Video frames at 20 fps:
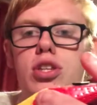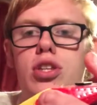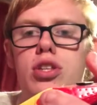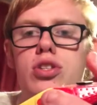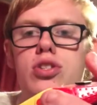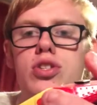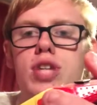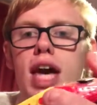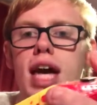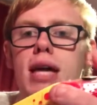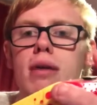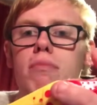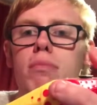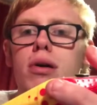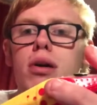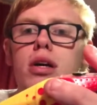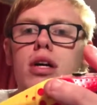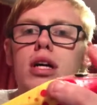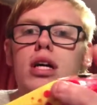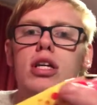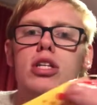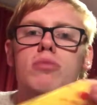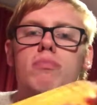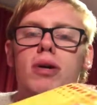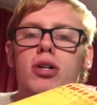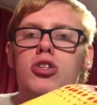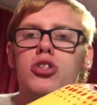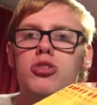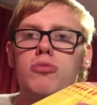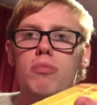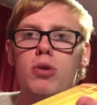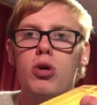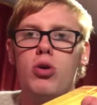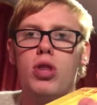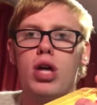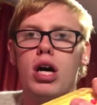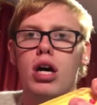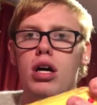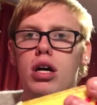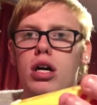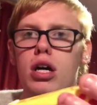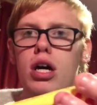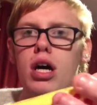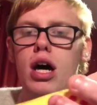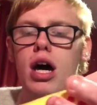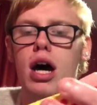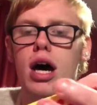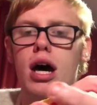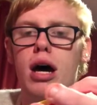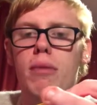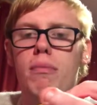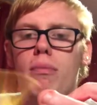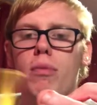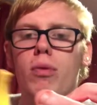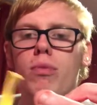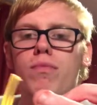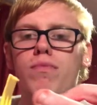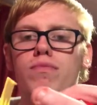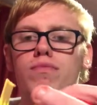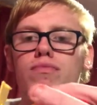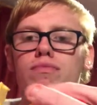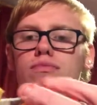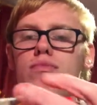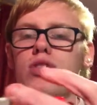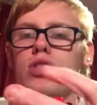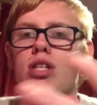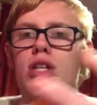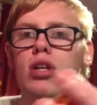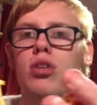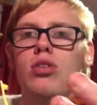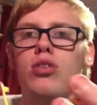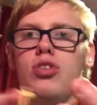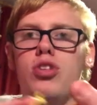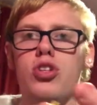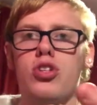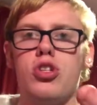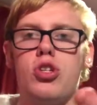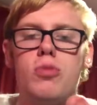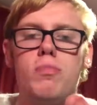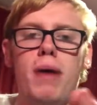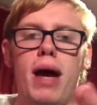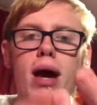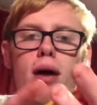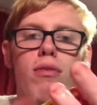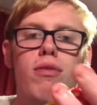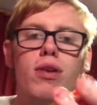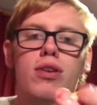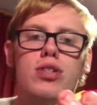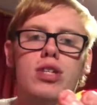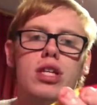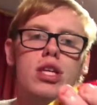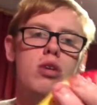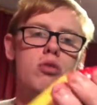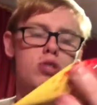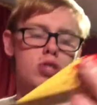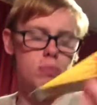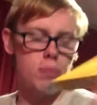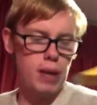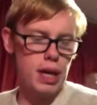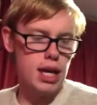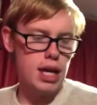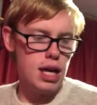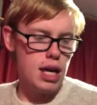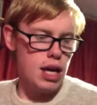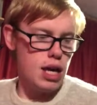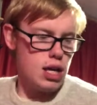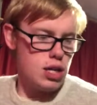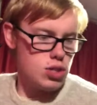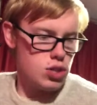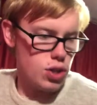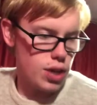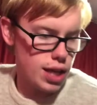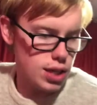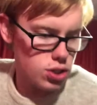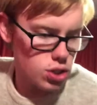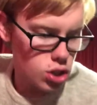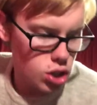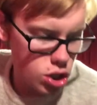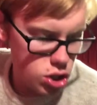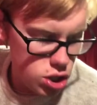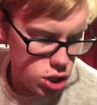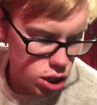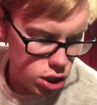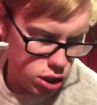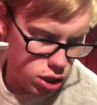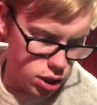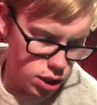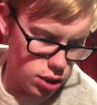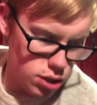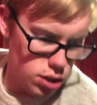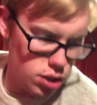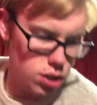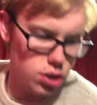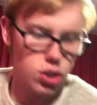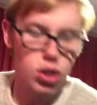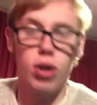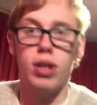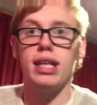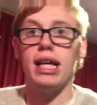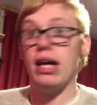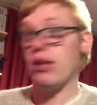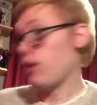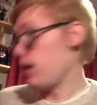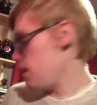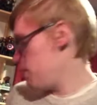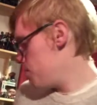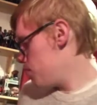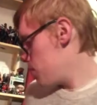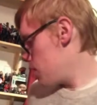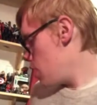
The tape is much smoother. Um, still just as powerful as it used to be. So that's good. It's going down there.